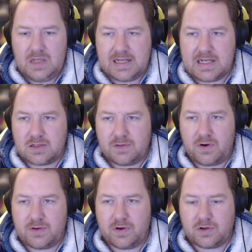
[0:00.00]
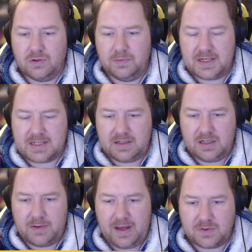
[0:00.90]
It does look very, very cool, but it's,
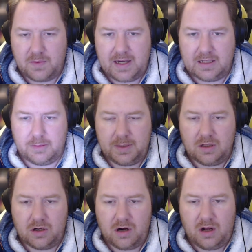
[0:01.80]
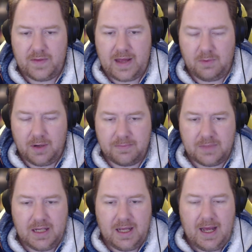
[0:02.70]
we have to wait a little bit longer on that one.
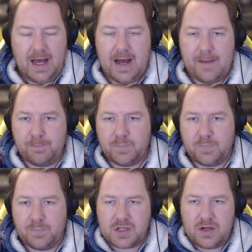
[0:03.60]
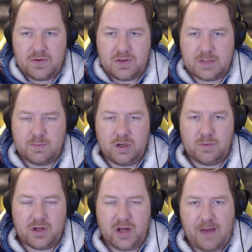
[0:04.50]
Also, this
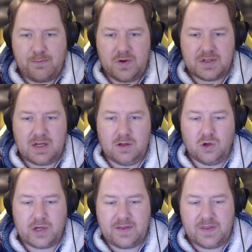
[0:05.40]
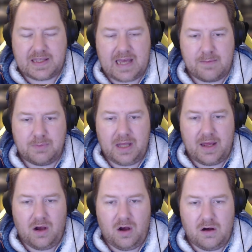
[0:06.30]
morning we got our first look at the
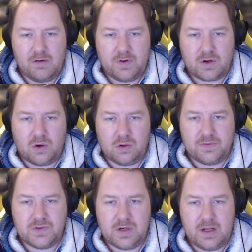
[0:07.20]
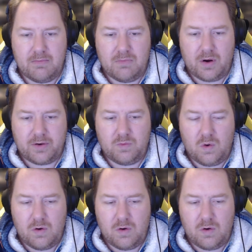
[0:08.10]
gameplay of Call of Duty Modern